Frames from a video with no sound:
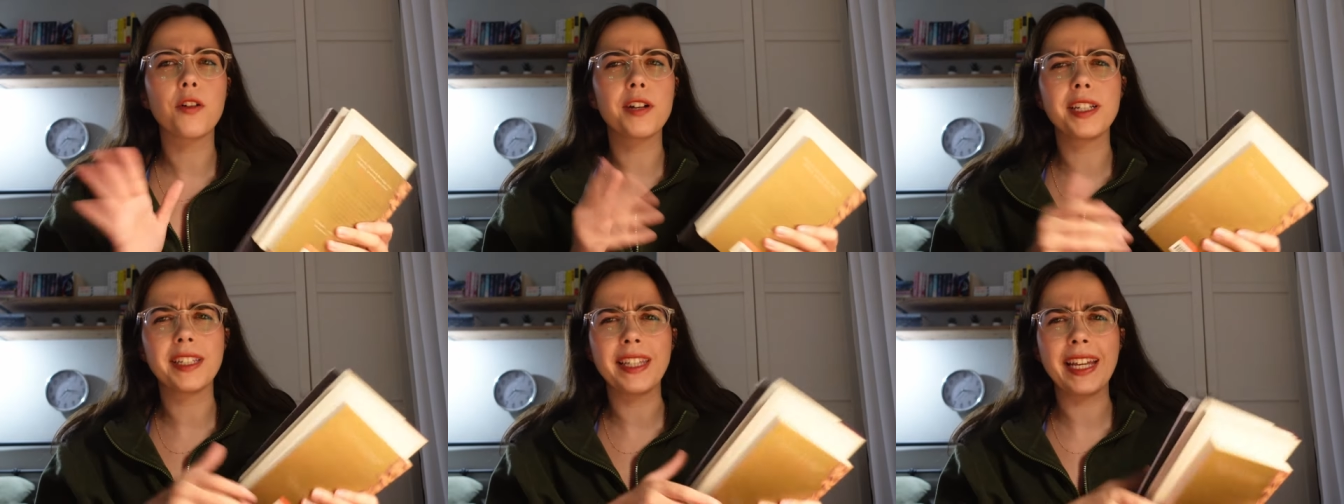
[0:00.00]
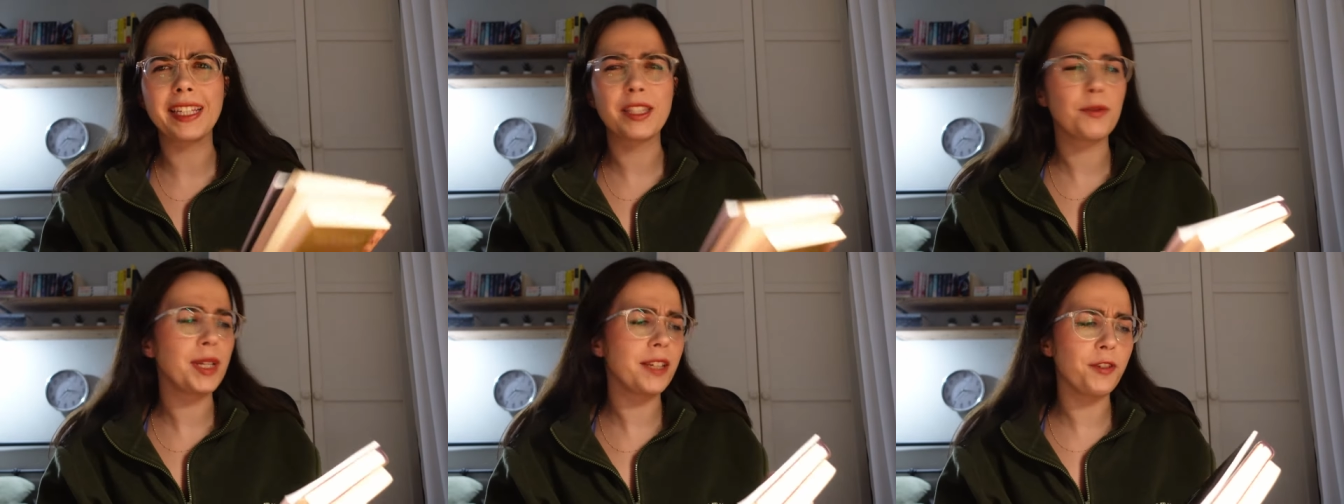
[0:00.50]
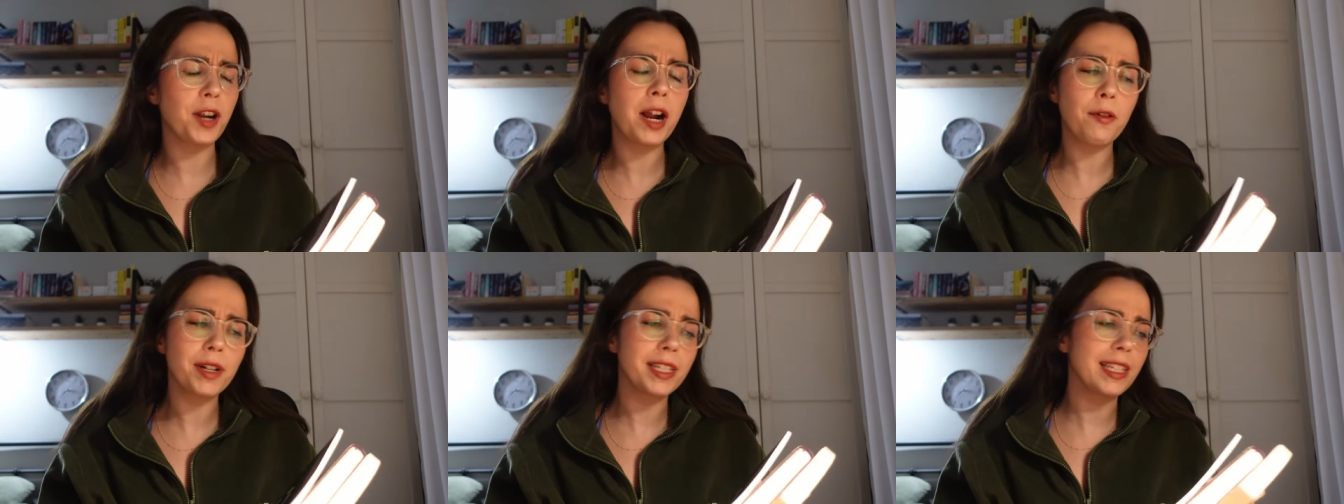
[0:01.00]
or in the next 24
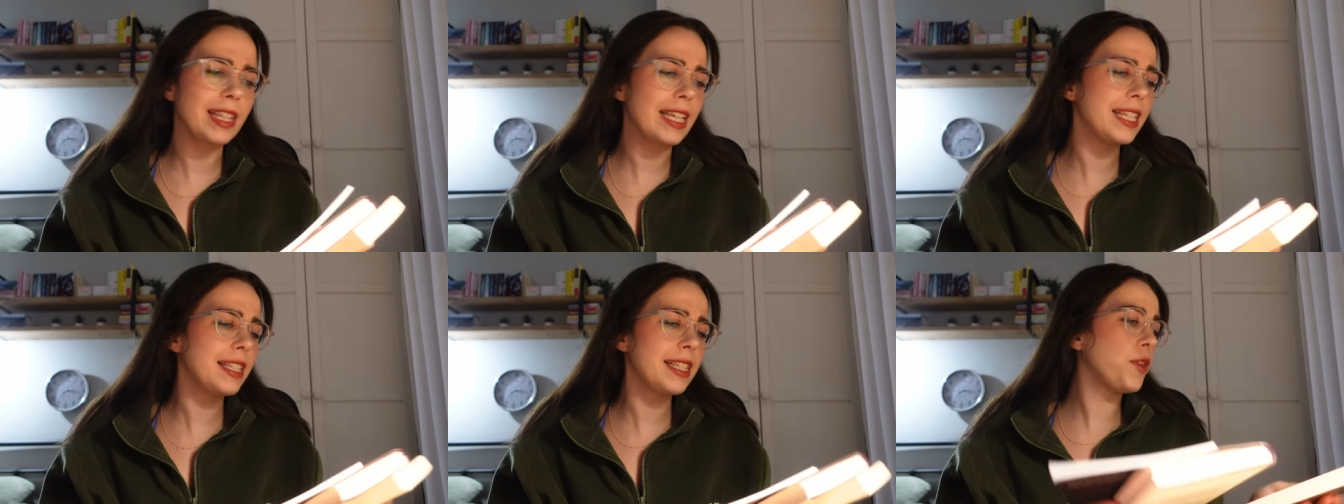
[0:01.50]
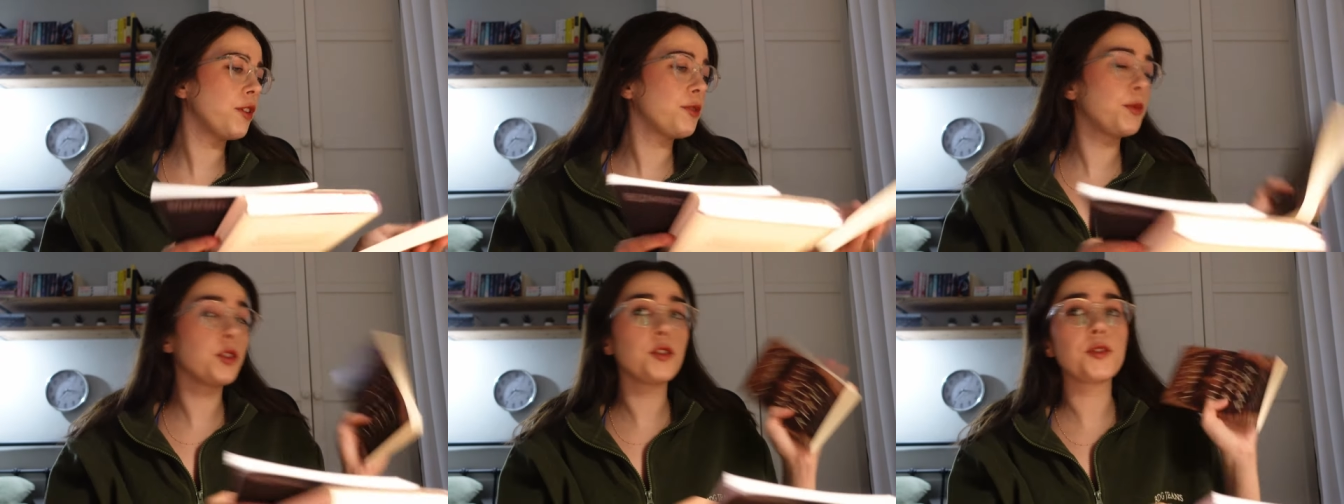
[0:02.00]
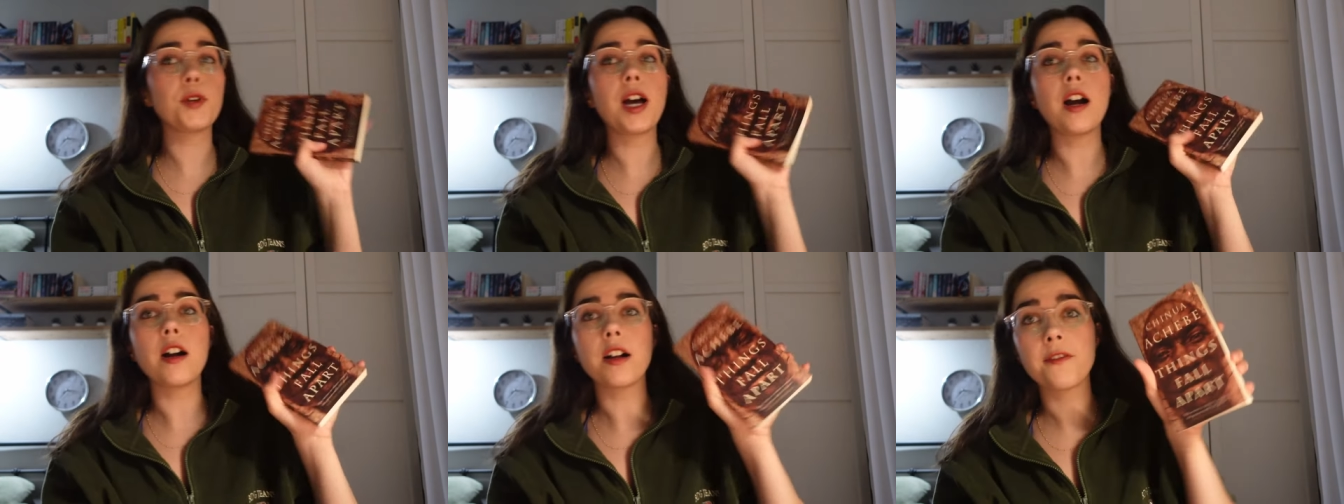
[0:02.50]
hours at least. Those books
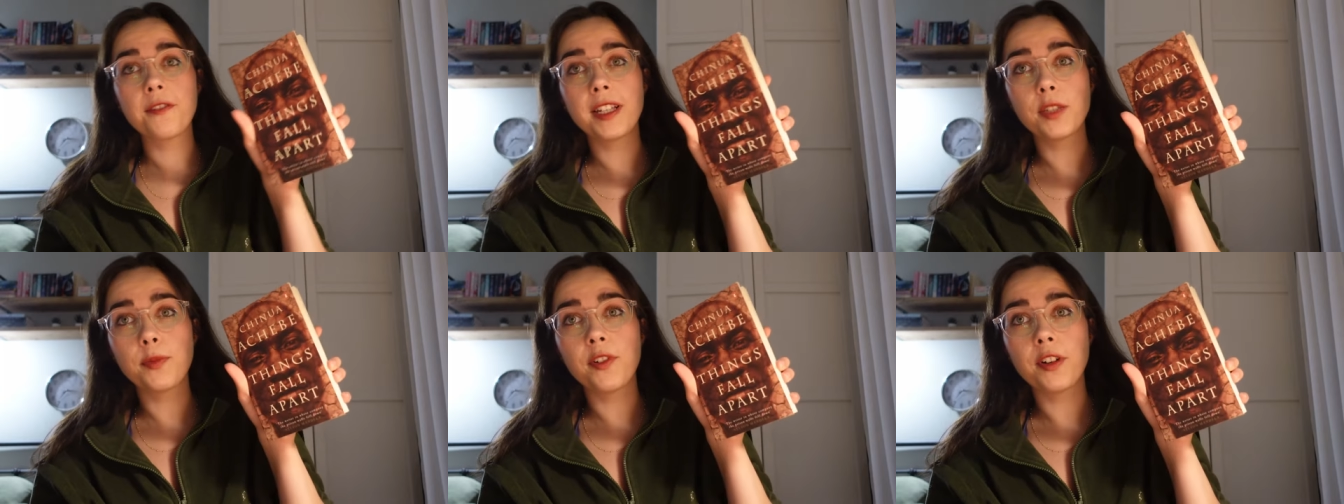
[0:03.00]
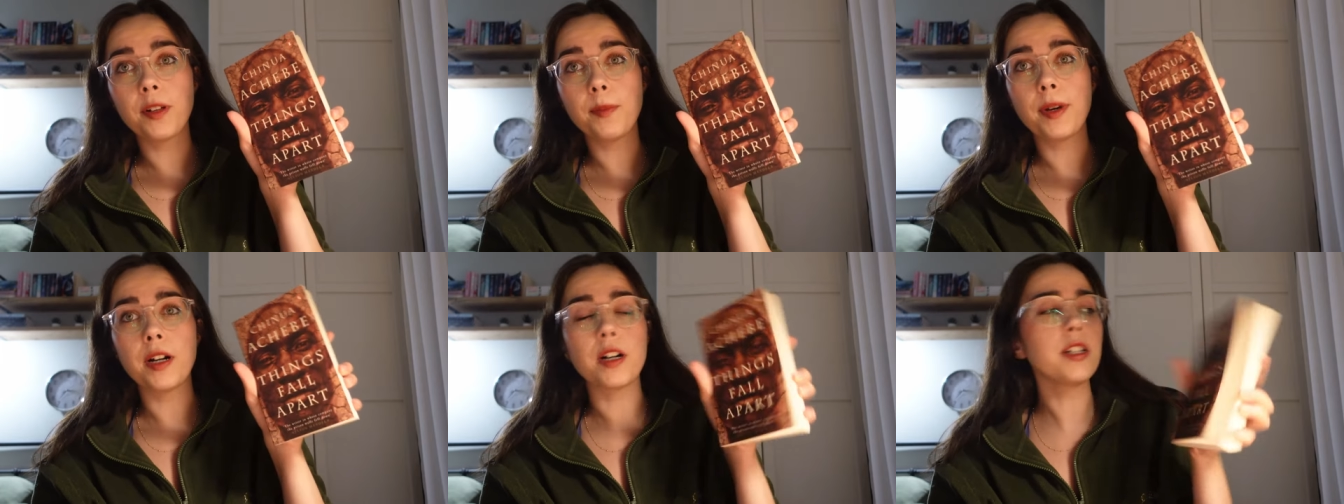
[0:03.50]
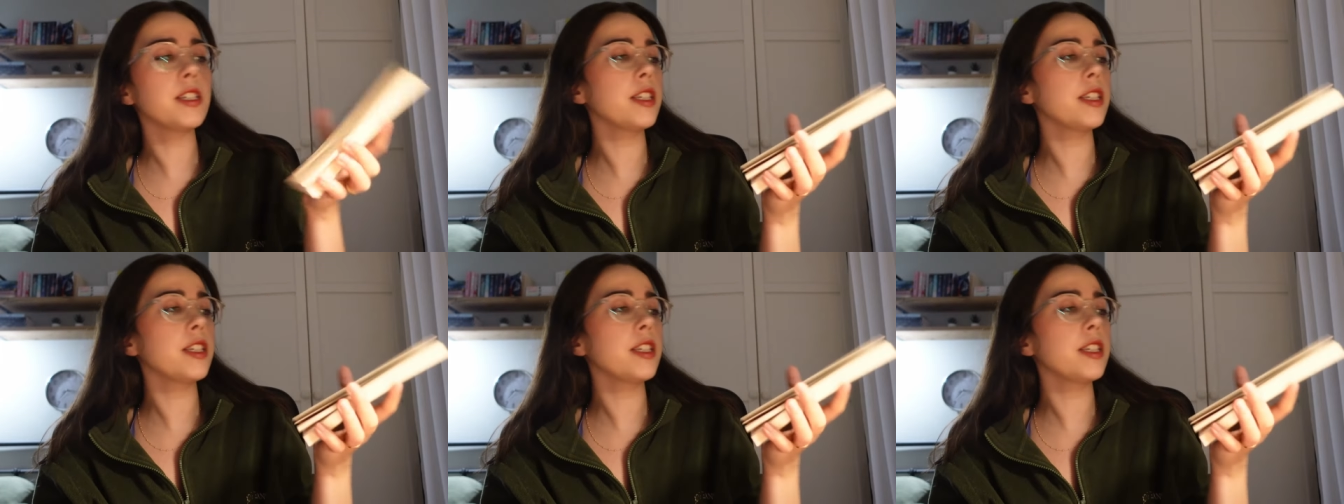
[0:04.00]
are Things Fall Apart,